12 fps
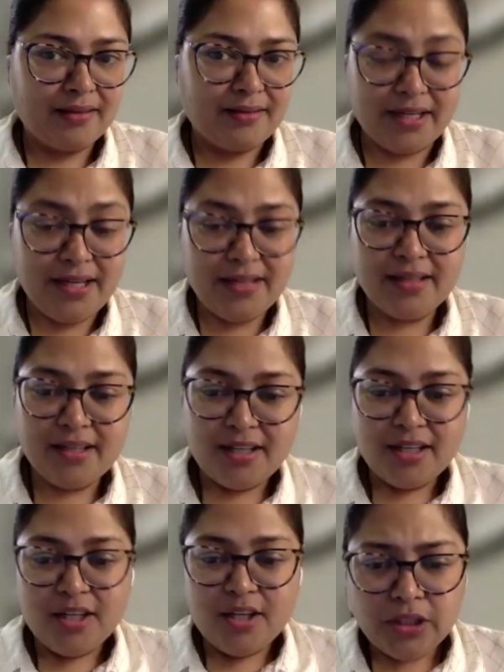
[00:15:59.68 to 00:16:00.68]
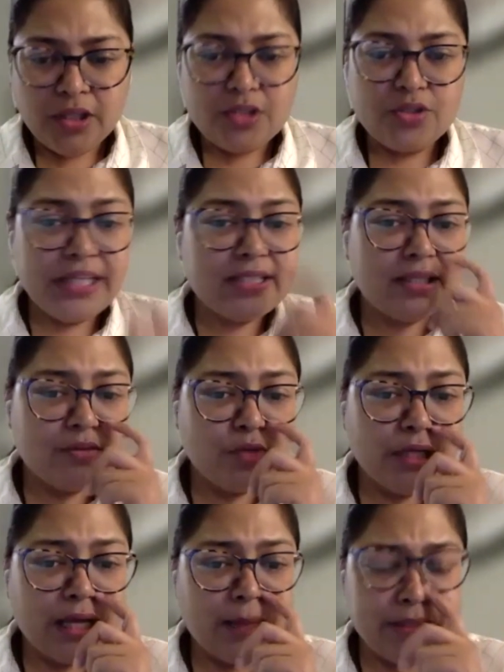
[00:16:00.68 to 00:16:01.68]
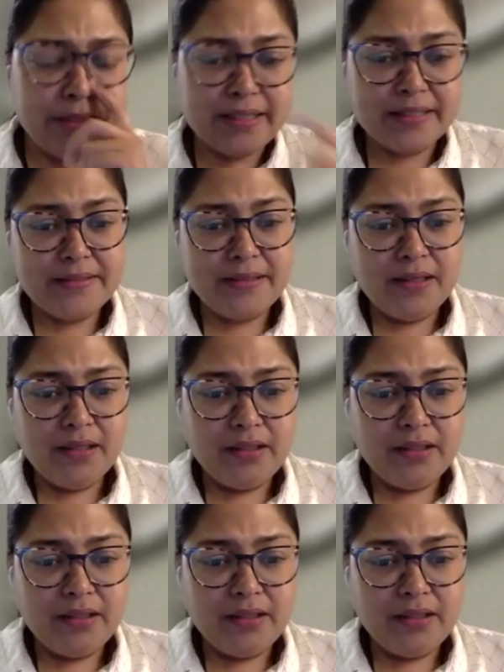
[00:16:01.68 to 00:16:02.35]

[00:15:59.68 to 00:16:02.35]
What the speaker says: Right? So next thing, what happens is,